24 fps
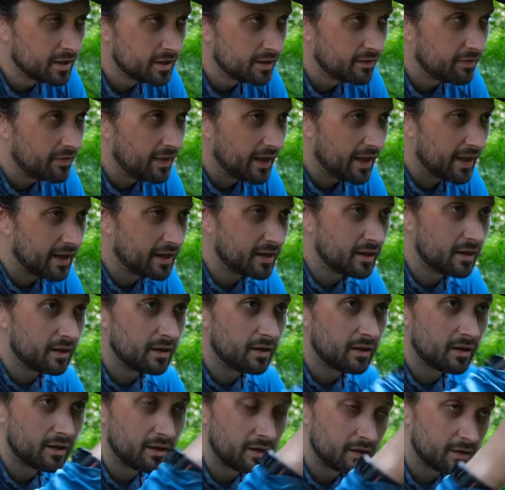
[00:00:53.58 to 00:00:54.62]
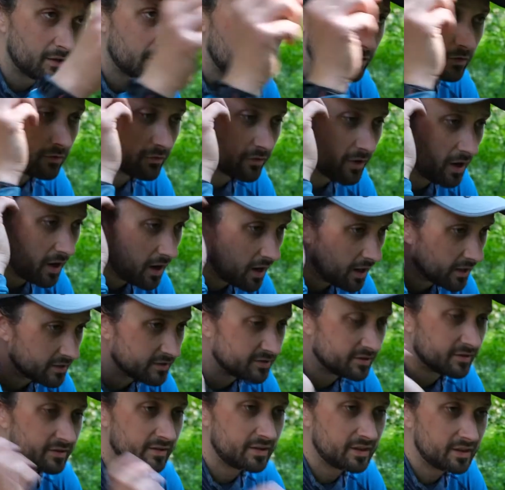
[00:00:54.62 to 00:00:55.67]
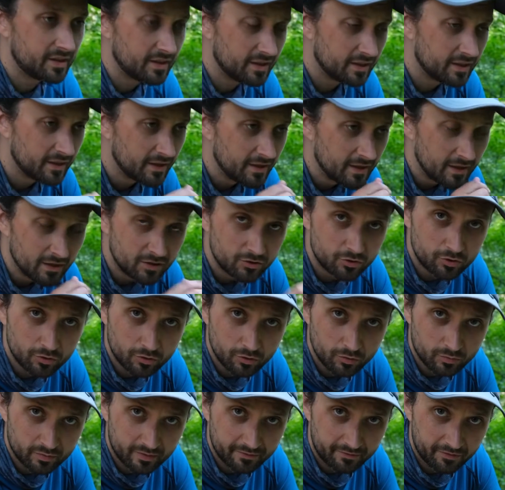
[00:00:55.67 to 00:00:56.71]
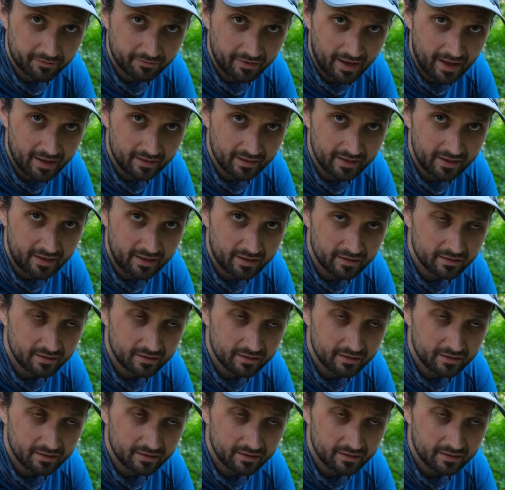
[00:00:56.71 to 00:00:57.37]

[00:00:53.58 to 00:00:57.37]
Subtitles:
Then you've got the Toutle River Valley,